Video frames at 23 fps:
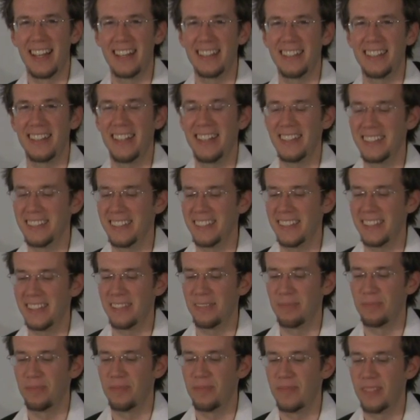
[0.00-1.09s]
and the guy's
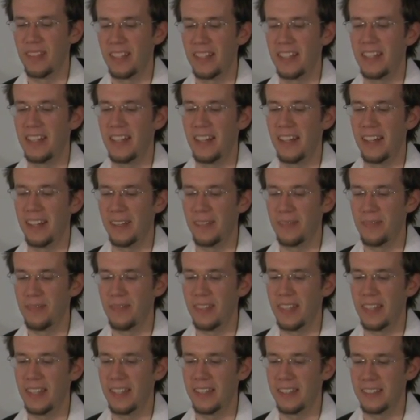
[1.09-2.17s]
like, yeah,
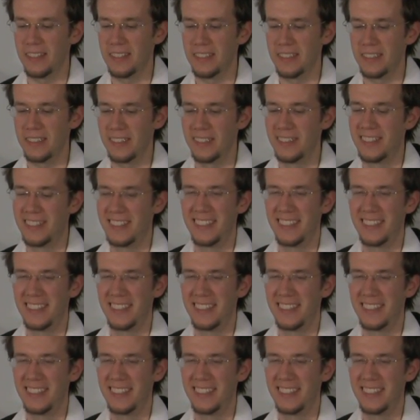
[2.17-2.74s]
thanks.